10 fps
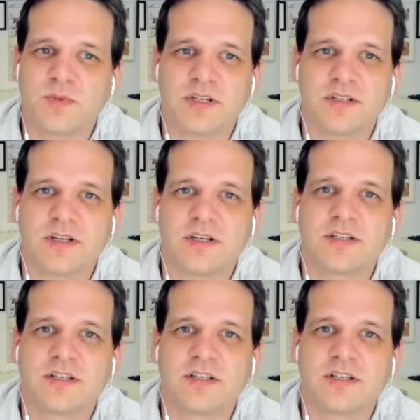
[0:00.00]
because they
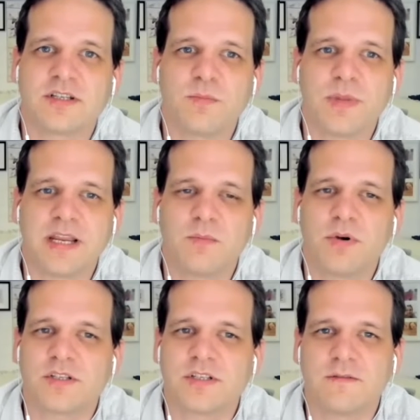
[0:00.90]
just can't make a
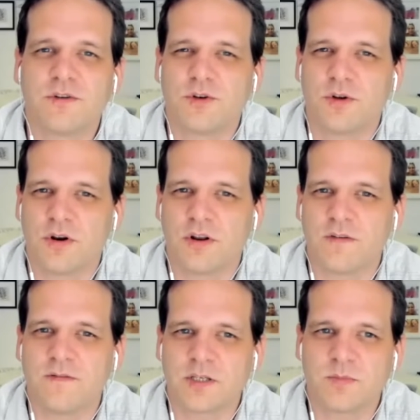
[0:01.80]
positive return on
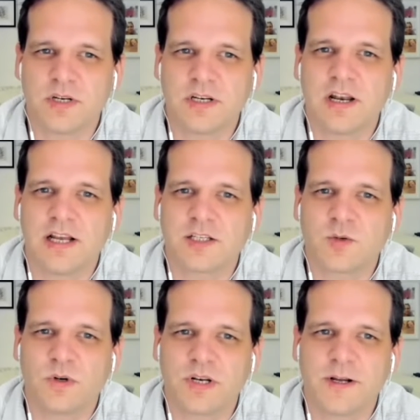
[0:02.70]
investment in the last
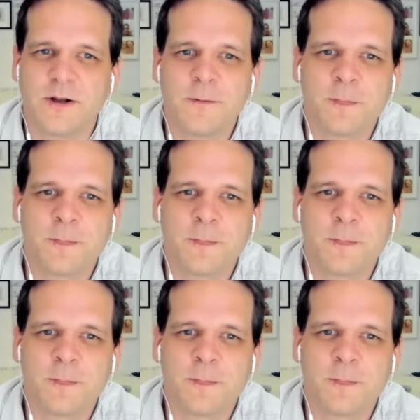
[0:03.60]
quarter.